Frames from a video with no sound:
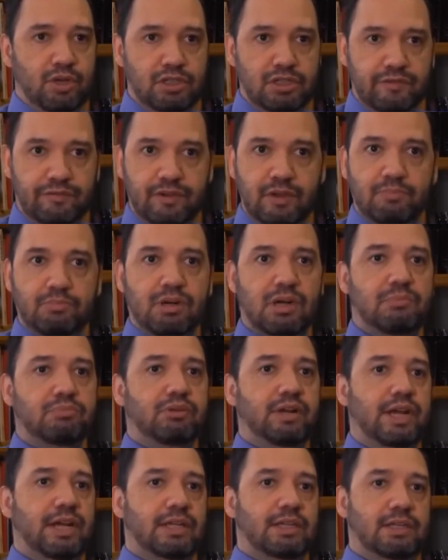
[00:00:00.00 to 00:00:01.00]
boys' football
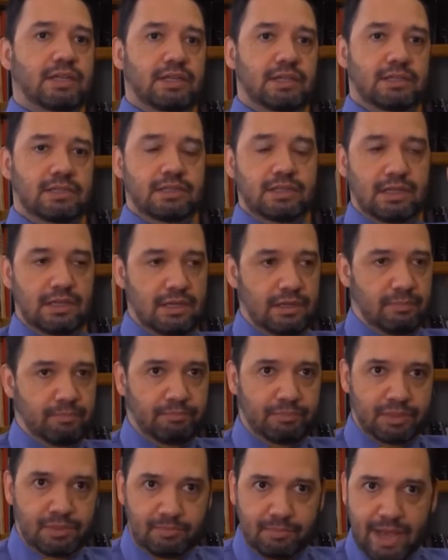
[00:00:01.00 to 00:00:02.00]
practice,
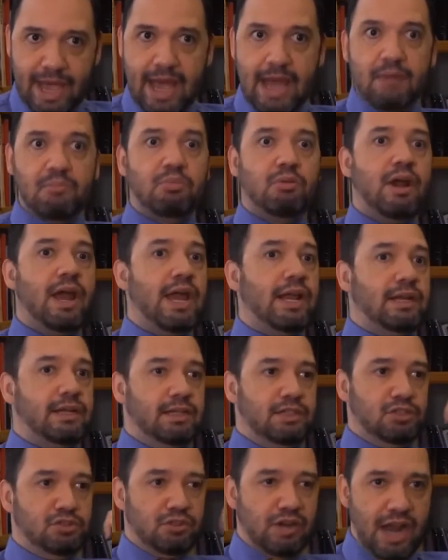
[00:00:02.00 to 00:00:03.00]
uh, band
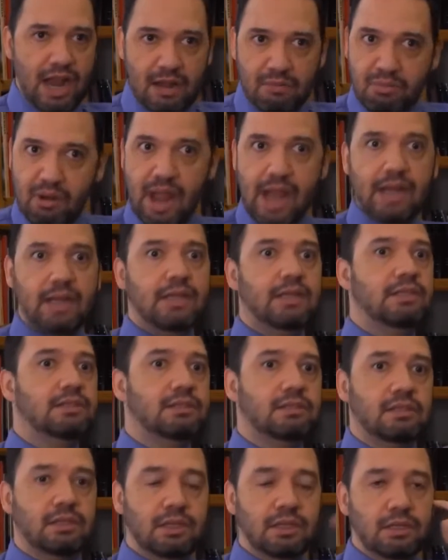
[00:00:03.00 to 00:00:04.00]
practice, track
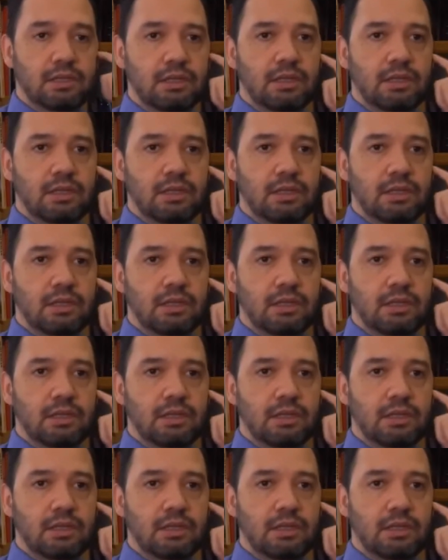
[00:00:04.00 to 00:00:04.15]
practice.